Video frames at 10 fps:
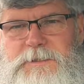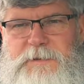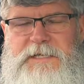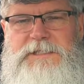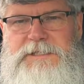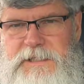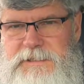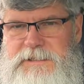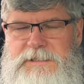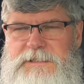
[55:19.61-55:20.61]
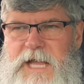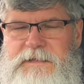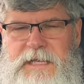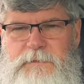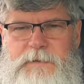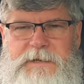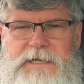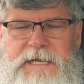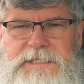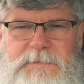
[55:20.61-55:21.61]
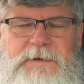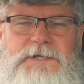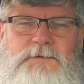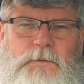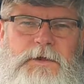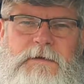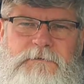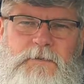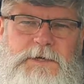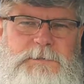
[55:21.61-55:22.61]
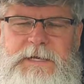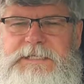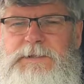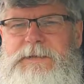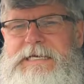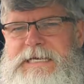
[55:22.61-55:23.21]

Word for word: because it's not that I would have been lazy, but it's really forced me to